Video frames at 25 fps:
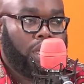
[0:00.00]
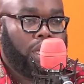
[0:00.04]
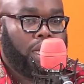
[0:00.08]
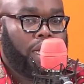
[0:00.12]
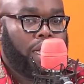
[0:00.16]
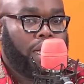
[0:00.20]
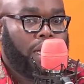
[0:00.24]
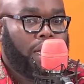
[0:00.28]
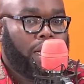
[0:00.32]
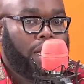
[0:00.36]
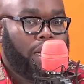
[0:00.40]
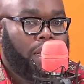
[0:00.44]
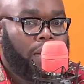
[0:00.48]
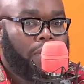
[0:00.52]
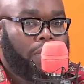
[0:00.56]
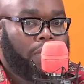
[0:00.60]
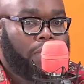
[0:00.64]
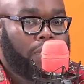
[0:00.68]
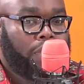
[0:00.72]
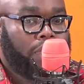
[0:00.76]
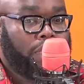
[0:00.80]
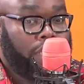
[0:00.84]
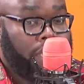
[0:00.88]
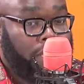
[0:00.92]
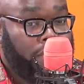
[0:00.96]

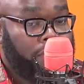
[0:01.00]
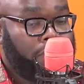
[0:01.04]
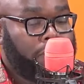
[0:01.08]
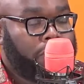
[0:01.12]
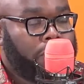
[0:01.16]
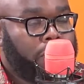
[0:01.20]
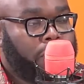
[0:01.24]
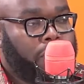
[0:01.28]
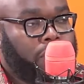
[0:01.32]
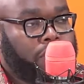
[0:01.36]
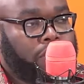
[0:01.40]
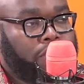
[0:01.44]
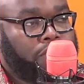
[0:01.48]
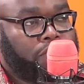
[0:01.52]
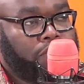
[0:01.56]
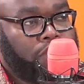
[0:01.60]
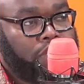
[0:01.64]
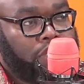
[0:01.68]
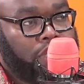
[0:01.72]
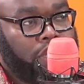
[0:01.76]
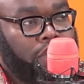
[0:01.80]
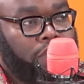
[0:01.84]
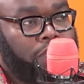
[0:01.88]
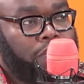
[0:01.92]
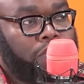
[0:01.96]
um, came because the
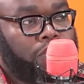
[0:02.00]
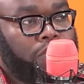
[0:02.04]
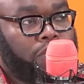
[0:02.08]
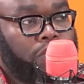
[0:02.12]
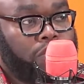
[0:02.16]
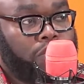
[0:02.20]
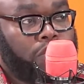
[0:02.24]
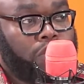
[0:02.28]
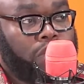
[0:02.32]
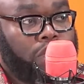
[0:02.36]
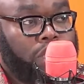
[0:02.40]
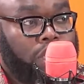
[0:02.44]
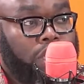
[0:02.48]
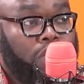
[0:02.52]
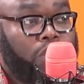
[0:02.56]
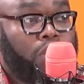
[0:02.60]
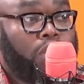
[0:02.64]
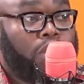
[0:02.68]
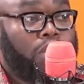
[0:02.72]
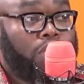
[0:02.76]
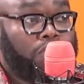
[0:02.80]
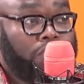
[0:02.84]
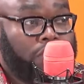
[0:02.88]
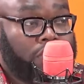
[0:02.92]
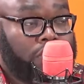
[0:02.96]
French government was also keen
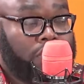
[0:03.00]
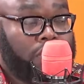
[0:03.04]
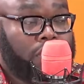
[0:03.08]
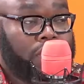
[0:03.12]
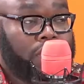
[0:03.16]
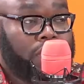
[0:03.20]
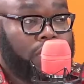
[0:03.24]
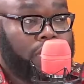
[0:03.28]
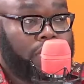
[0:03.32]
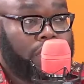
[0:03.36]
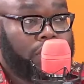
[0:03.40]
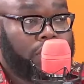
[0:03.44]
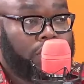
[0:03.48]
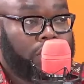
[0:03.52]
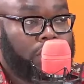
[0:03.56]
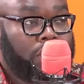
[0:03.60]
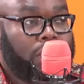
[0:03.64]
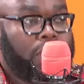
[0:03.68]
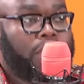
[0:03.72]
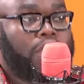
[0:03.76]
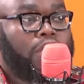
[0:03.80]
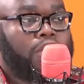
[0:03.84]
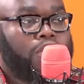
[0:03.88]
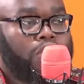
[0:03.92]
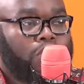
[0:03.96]
on investing in the country.
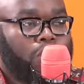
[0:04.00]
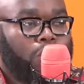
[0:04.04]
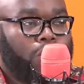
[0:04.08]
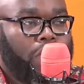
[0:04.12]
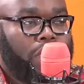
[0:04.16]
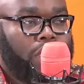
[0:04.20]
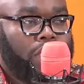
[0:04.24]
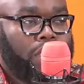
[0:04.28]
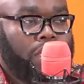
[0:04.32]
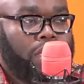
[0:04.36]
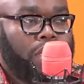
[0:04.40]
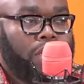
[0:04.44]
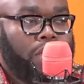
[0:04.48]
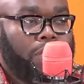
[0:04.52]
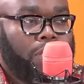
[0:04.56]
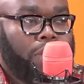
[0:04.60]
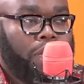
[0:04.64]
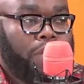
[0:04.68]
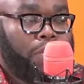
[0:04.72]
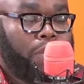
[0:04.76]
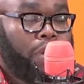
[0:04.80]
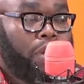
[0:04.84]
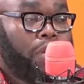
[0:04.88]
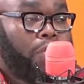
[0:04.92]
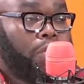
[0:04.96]
So when
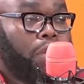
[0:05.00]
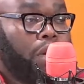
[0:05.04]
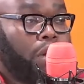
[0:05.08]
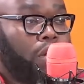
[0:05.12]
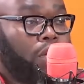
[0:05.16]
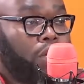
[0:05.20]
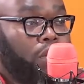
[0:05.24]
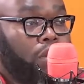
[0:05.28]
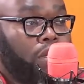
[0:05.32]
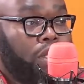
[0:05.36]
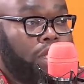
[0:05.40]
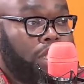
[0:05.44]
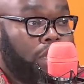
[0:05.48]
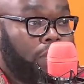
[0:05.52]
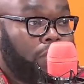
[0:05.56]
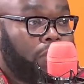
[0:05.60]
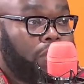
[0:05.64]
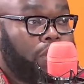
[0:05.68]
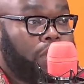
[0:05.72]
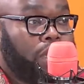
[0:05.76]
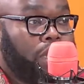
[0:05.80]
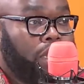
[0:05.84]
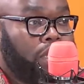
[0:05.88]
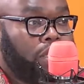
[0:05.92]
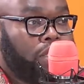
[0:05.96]
Emmanuel Macron came
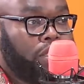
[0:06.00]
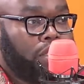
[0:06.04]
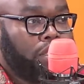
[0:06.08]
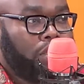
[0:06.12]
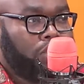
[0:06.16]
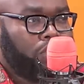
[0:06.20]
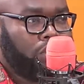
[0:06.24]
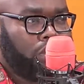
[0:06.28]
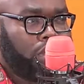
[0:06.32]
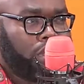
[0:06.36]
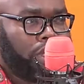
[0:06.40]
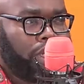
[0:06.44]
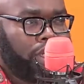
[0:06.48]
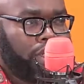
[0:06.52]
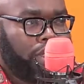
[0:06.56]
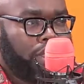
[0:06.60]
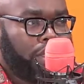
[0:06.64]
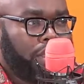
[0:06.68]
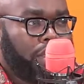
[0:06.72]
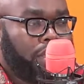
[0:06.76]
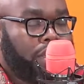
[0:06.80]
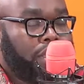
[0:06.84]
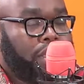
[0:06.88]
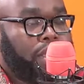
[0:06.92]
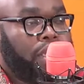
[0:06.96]
to the country in twenty
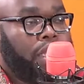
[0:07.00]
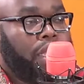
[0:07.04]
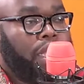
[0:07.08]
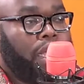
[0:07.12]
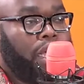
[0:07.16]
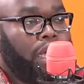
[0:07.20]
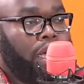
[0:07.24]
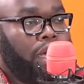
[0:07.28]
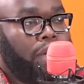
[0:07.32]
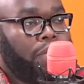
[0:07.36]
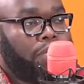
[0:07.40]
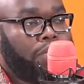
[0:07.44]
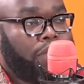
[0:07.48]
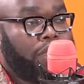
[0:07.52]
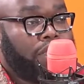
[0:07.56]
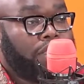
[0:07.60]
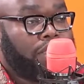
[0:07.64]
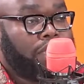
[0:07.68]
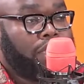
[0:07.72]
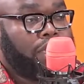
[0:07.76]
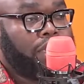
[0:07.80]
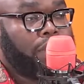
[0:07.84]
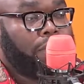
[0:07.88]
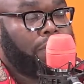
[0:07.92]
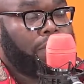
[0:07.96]
nineteen, um, they
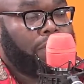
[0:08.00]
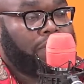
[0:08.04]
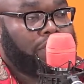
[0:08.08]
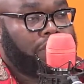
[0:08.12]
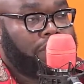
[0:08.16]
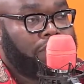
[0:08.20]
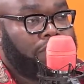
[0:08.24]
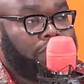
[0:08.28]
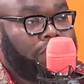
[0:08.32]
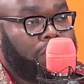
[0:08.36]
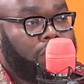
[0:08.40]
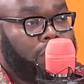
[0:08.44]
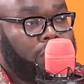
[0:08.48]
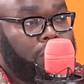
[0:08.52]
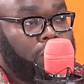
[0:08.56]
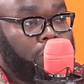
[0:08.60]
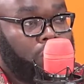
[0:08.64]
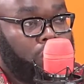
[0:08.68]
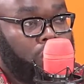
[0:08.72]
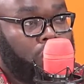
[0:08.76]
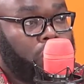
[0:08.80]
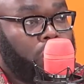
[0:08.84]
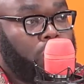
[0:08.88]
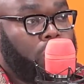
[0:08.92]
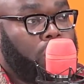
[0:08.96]
signed a massive deal with
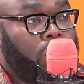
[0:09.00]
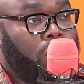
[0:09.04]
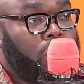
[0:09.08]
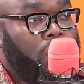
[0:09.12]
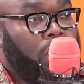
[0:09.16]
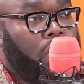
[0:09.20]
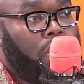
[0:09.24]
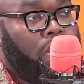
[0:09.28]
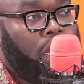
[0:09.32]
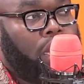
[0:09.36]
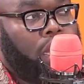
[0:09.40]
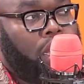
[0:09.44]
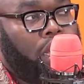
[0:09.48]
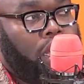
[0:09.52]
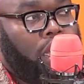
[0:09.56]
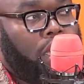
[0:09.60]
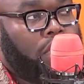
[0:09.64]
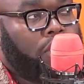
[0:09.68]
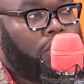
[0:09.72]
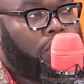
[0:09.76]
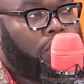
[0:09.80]
Peugeot. Uh, it